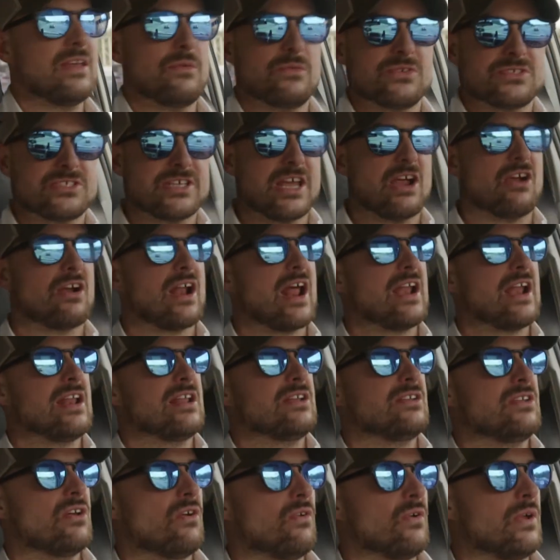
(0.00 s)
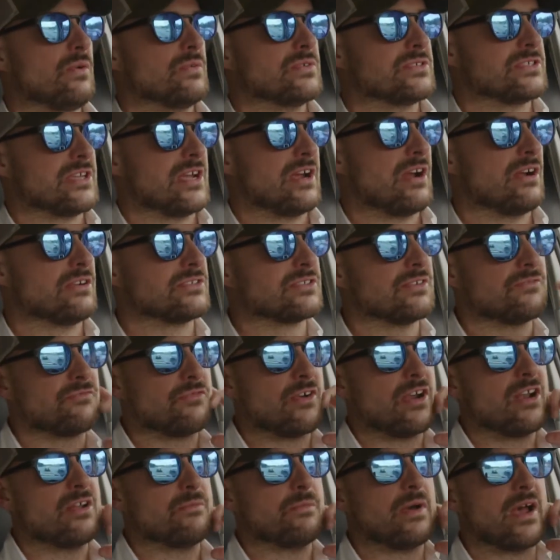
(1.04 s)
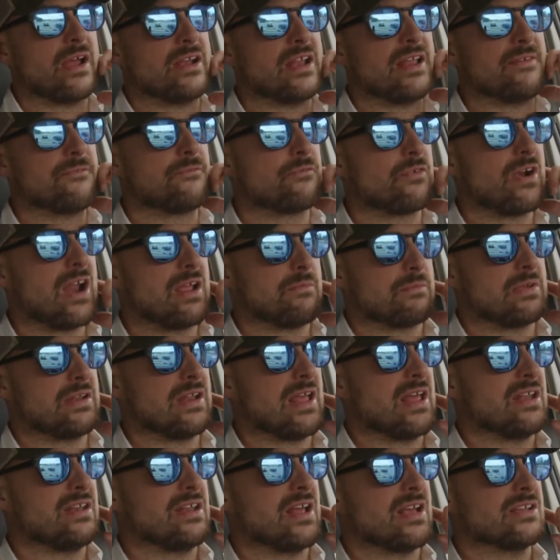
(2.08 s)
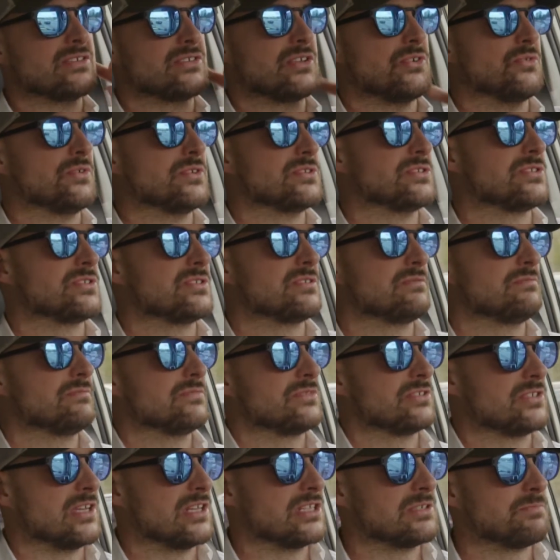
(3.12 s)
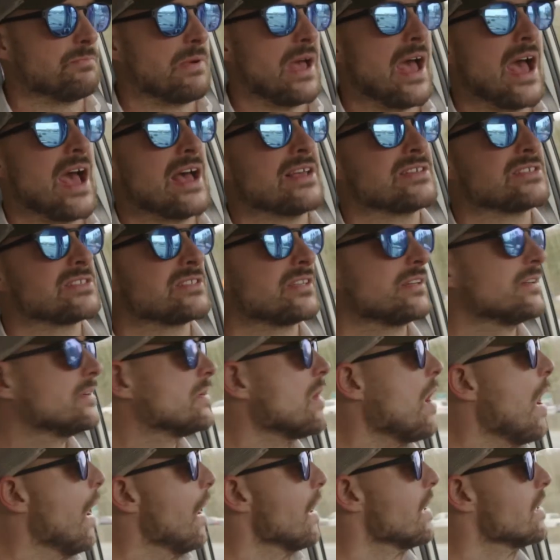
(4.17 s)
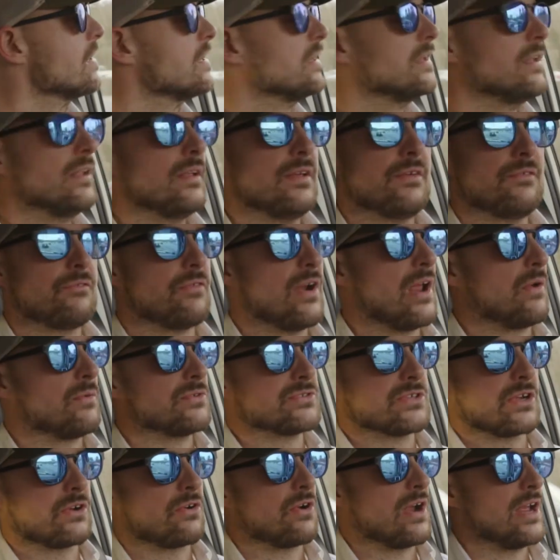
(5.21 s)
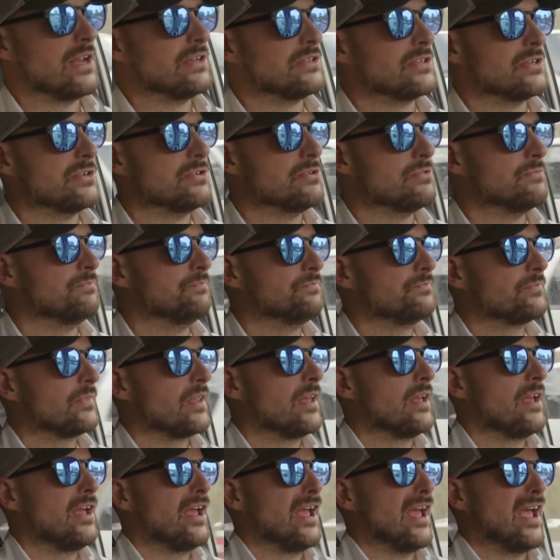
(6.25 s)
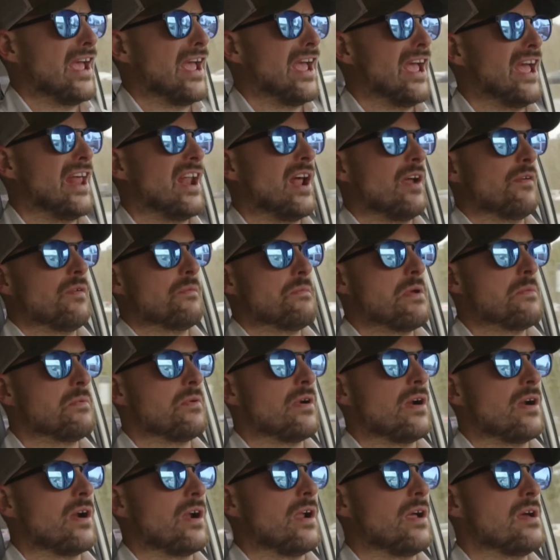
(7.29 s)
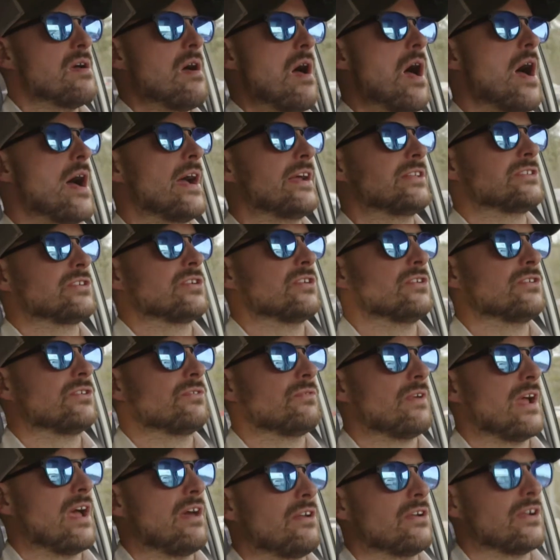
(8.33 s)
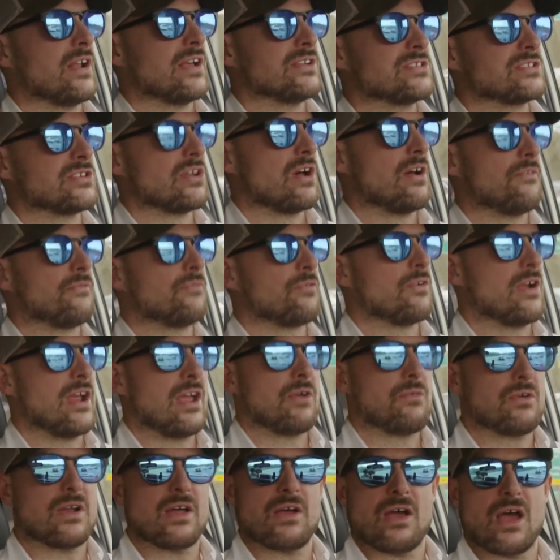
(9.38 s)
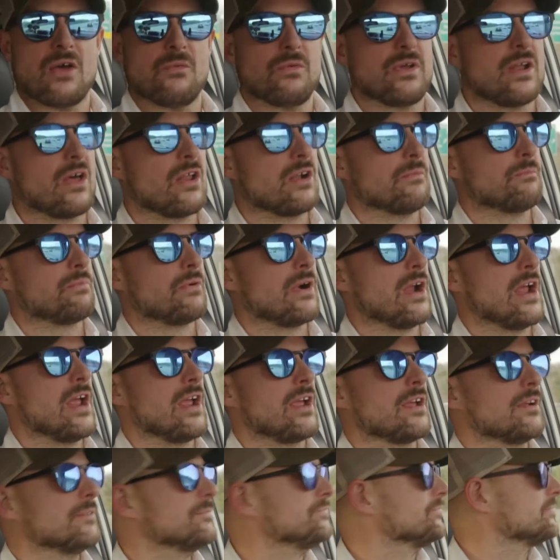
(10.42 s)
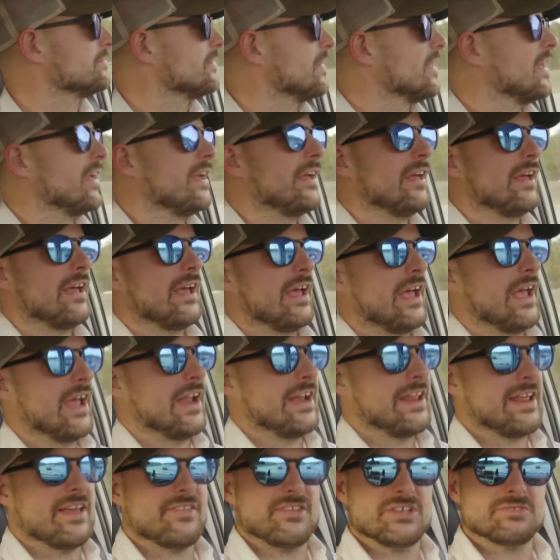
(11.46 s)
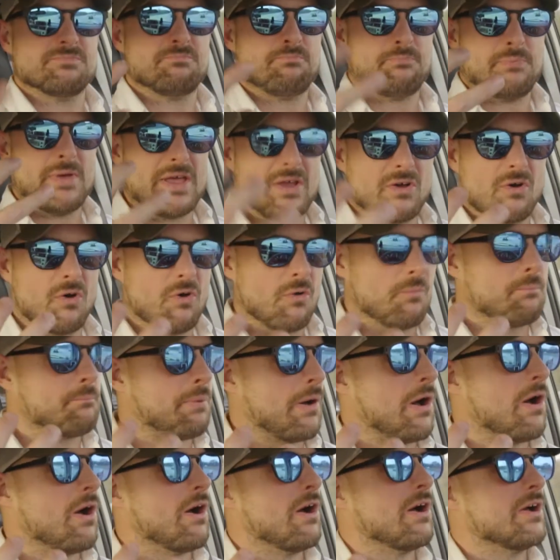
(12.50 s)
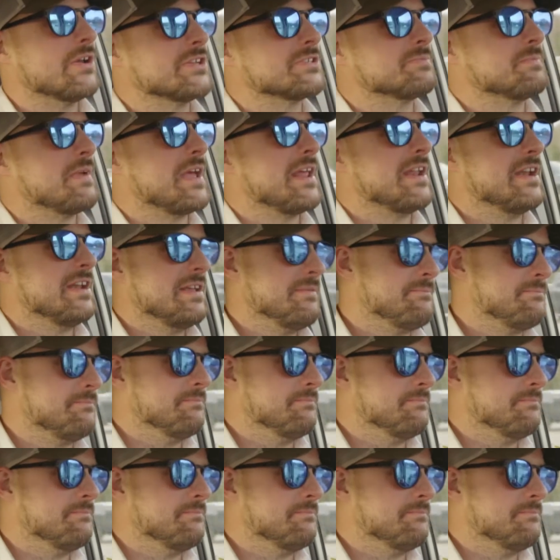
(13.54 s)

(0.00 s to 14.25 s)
that was there, and I didn't know he was there. It's a friend of mine named Frank Menendez, who has since passed. Frank was a great dude. And I remember I turned around and I saw Frank when I went on a break, and he had these big old paws, man, and